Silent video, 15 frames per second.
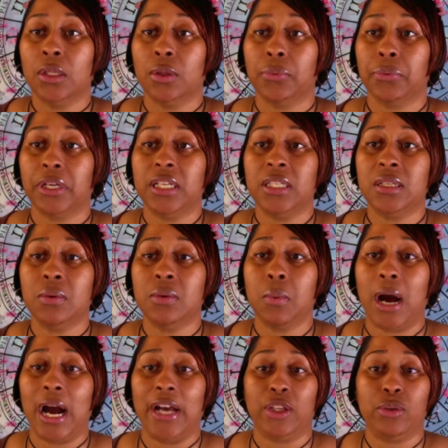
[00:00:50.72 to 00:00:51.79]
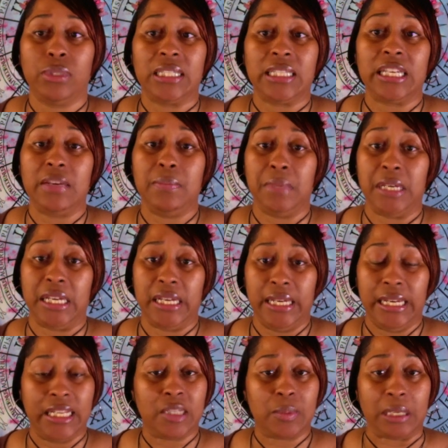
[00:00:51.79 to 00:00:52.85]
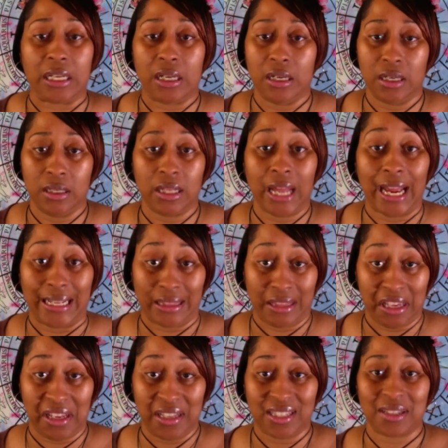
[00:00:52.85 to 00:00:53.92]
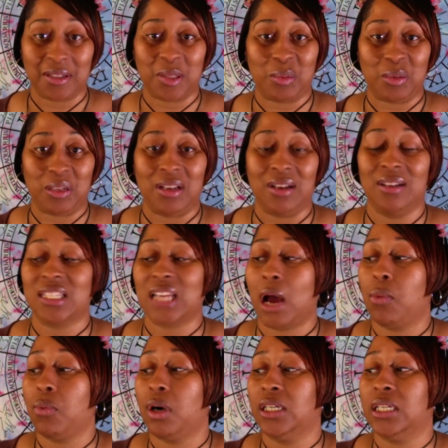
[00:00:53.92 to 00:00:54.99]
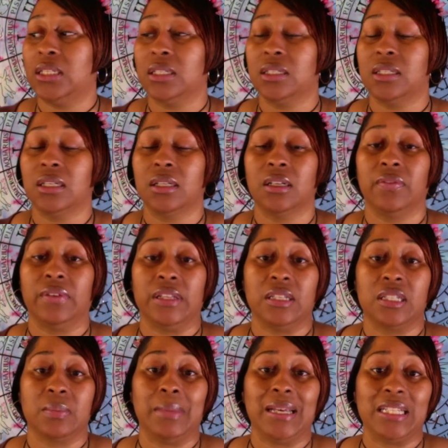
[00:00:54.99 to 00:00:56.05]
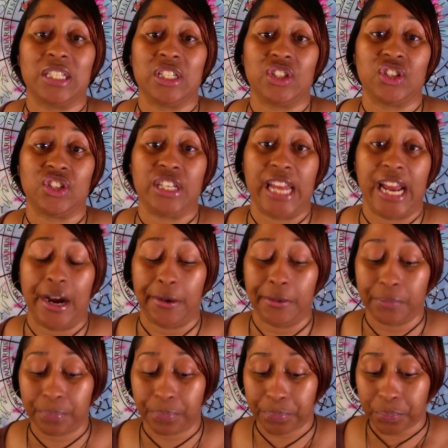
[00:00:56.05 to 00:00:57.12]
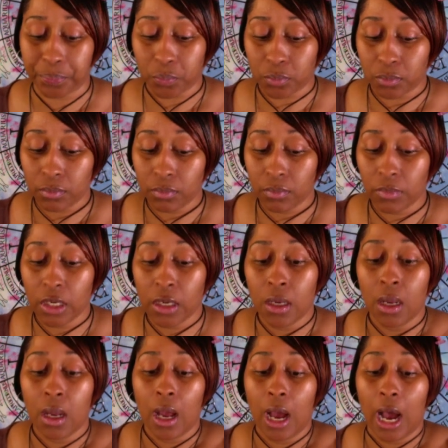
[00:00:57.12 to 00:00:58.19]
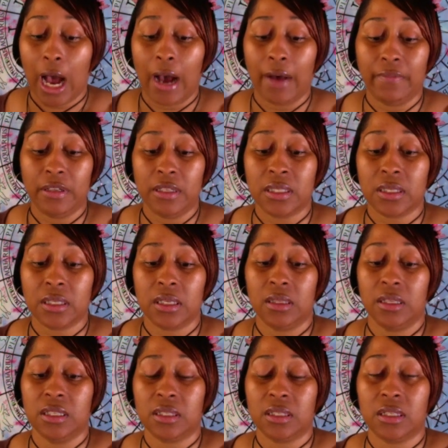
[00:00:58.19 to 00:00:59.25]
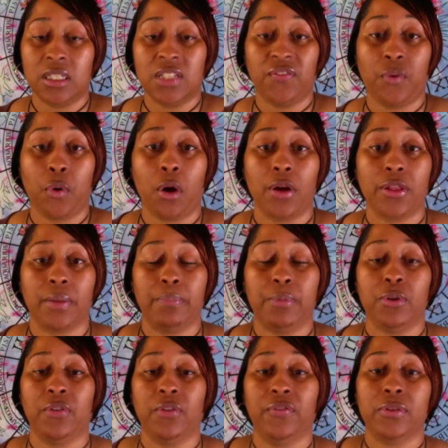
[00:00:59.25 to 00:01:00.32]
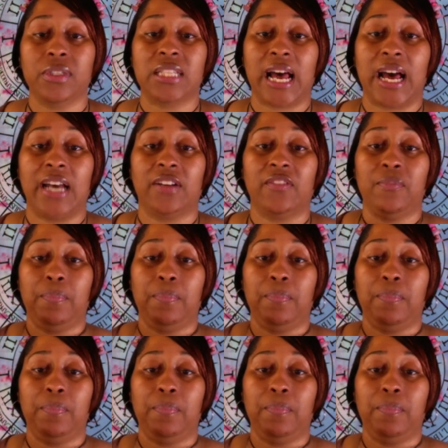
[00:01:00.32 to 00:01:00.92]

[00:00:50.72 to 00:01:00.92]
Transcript: the reason why you see me is because like this is because I wanted to deliver this message now. Obviously, this is for the beautiful sign of